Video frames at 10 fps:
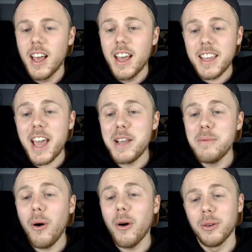Yeah, he
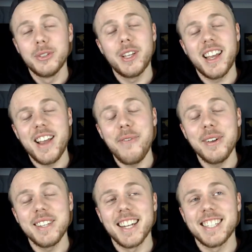was. He
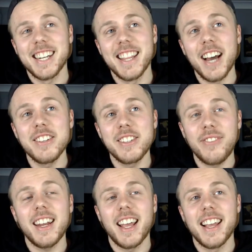was, actually. That was
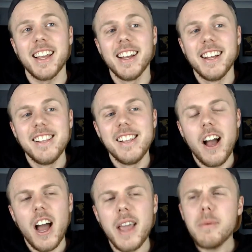funny.
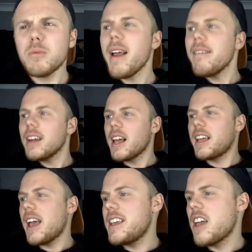He was wearing like
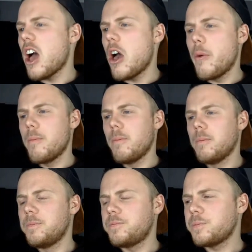a...
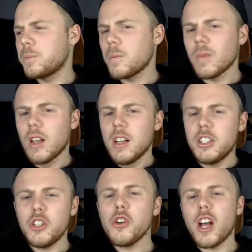
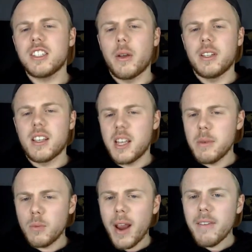Did you guys notice this? He
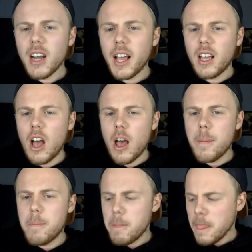was wearing like
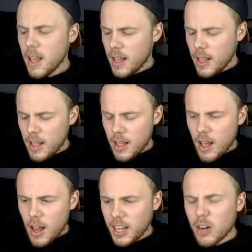a
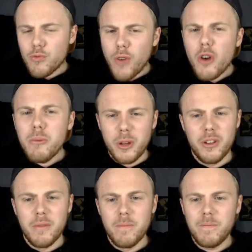
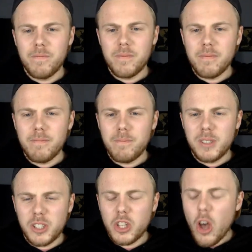Roman
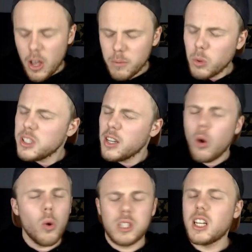skirt. What's it
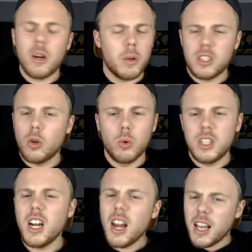called? I don't know what it's called. You
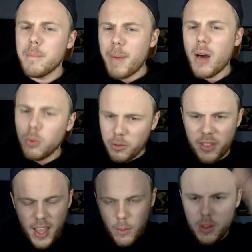know, like a belt thing with